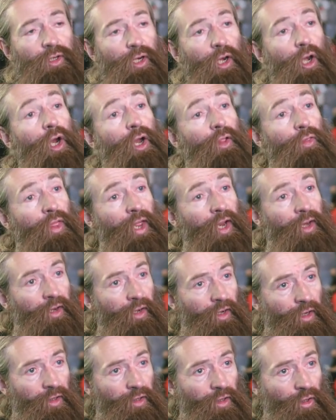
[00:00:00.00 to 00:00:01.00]
look at things
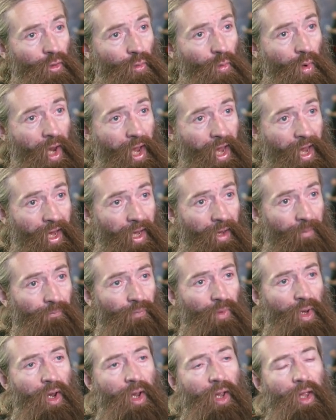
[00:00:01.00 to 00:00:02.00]
in a new way.
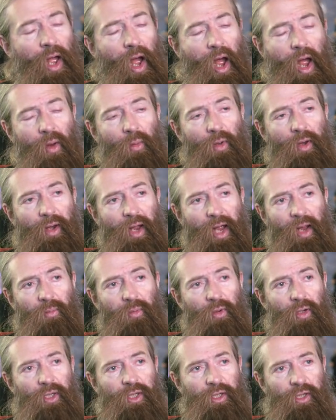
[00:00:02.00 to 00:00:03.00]
I was
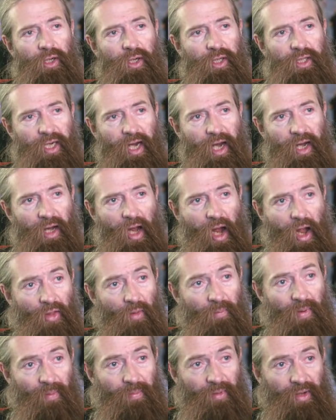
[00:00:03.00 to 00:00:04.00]
able to take
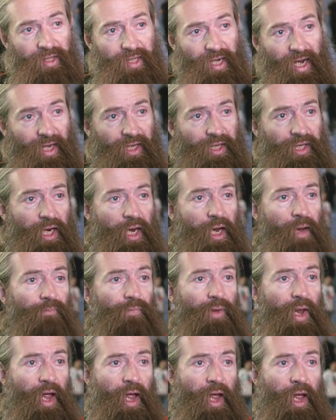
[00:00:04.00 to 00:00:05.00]
other people's data
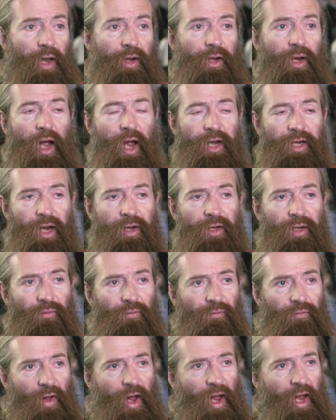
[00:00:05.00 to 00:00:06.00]
and
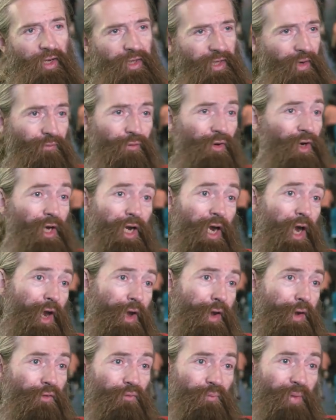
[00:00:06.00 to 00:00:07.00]
identify different
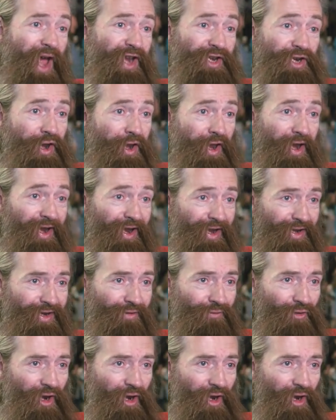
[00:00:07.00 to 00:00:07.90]
kinds of patterns in it, if